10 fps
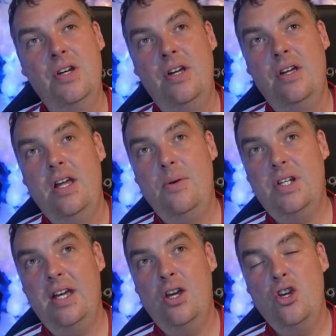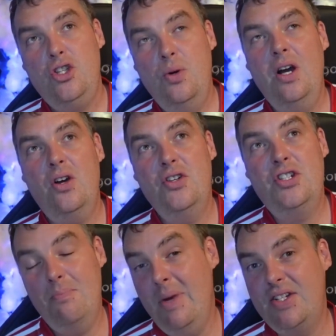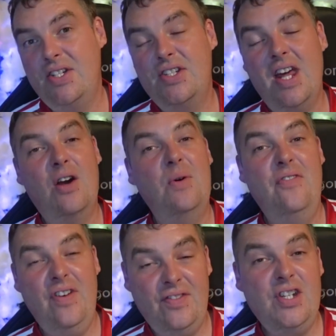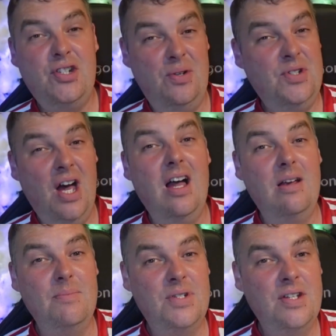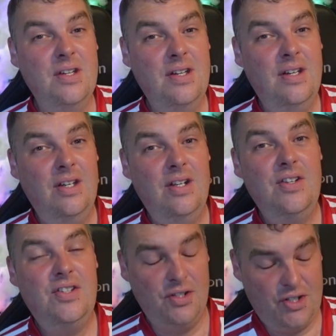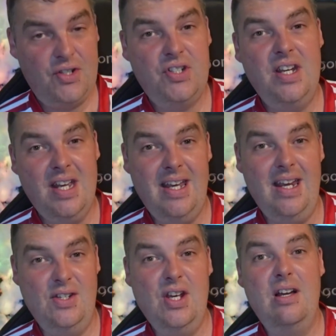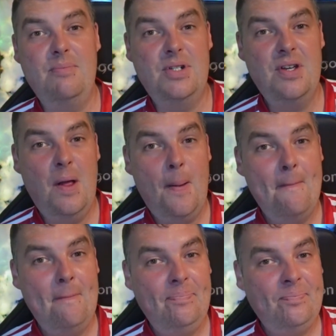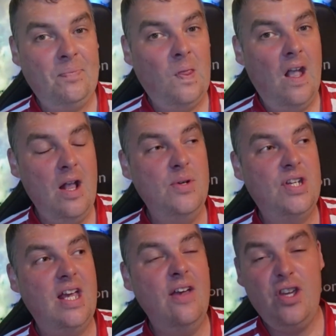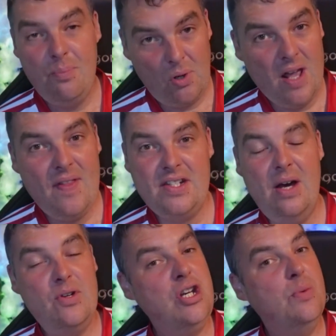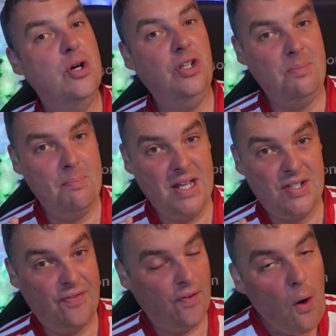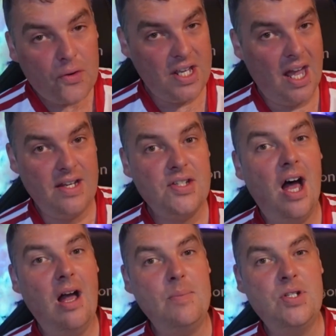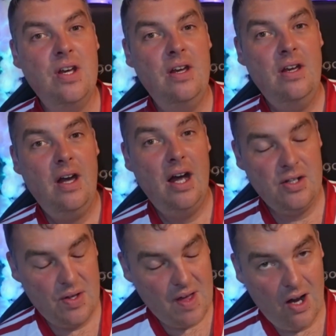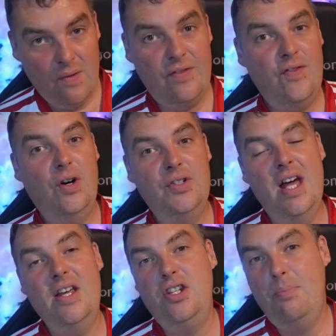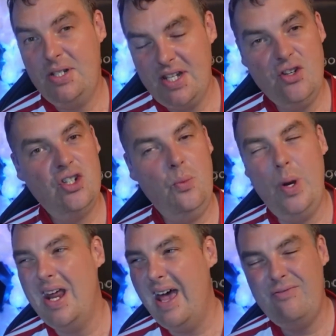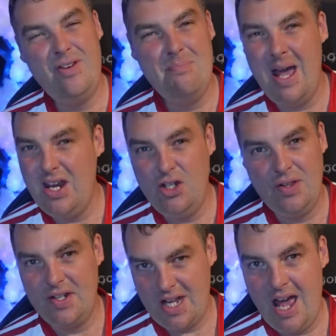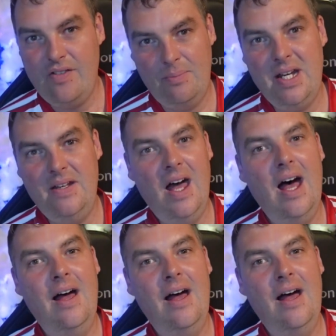he was like, you are going to miss a staggering 52 times to succeed 18 times. He was like, if you break that down and you only miss 48 times, and you do that over 4 days, you potentially win every major that's ever been there.